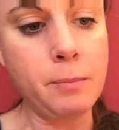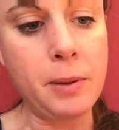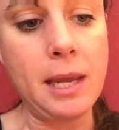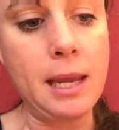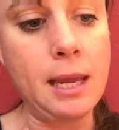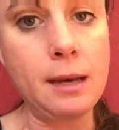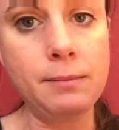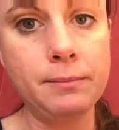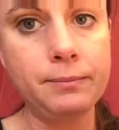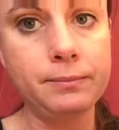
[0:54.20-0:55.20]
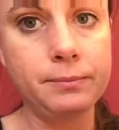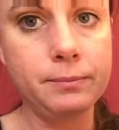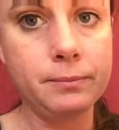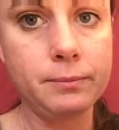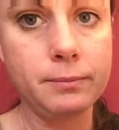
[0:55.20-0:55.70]
the pin,
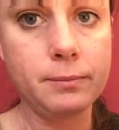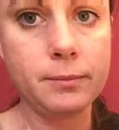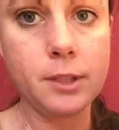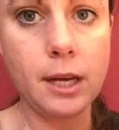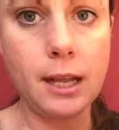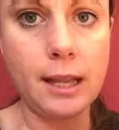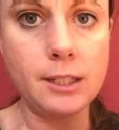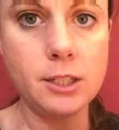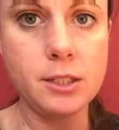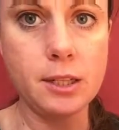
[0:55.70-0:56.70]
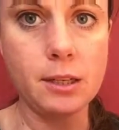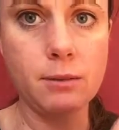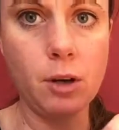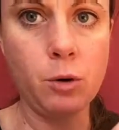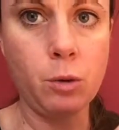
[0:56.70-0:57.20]
so I got like just
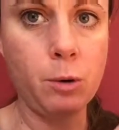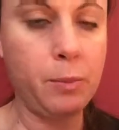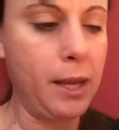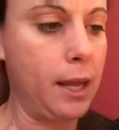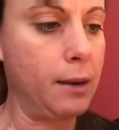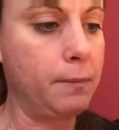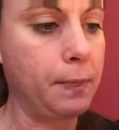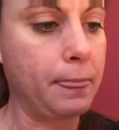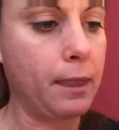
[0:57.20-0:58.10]
a normal pin,